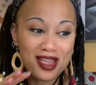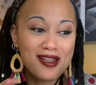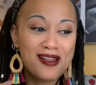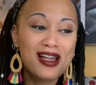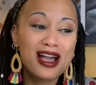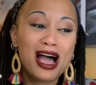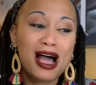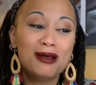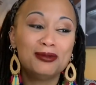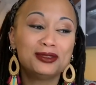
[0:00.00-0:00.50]

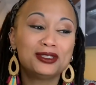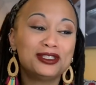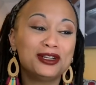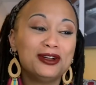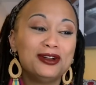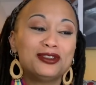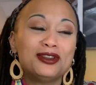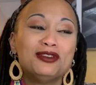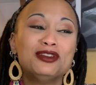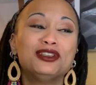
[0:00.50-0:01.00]
I'm
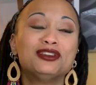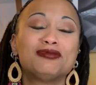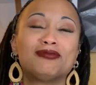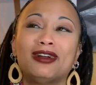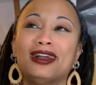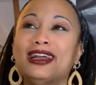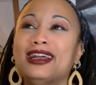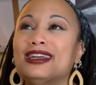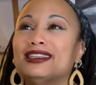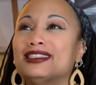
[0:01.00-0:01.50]
serious on this
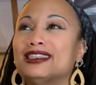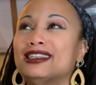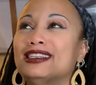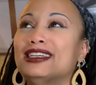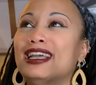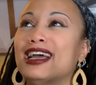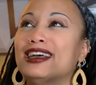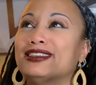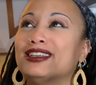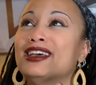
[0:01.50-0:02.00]
ranch, and he
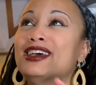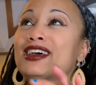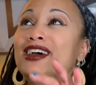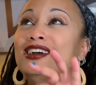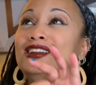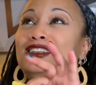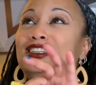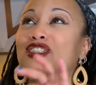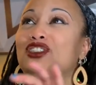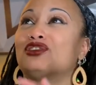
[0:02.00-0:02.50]
has
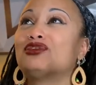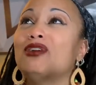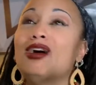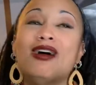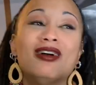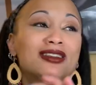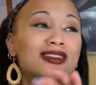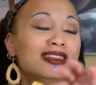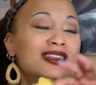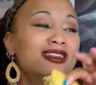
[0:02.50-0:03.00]
these
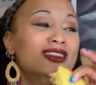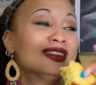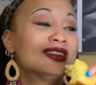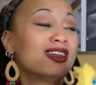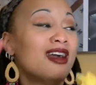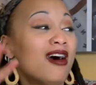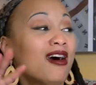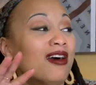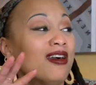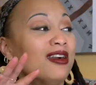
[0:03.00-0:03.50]
trucks and these
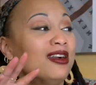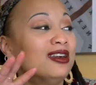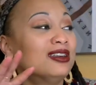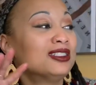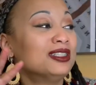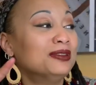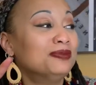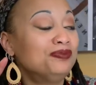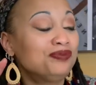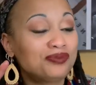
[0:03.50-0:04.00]
cars
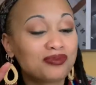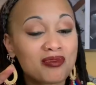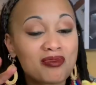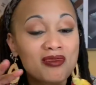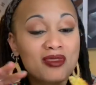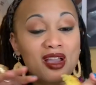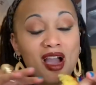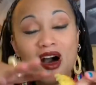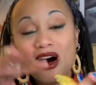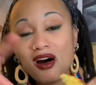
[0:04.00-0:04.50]
and
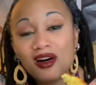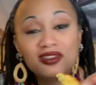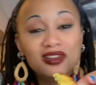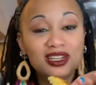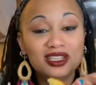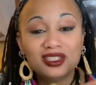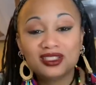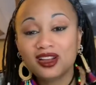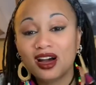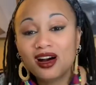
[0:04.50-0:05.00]
all
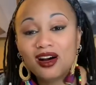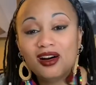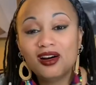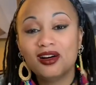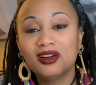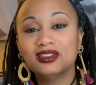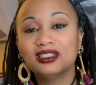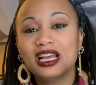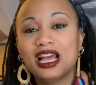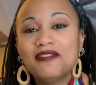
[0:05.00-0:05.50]
these
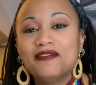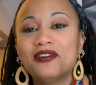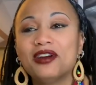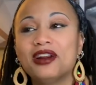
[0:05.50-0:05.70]
dogs everywhere. I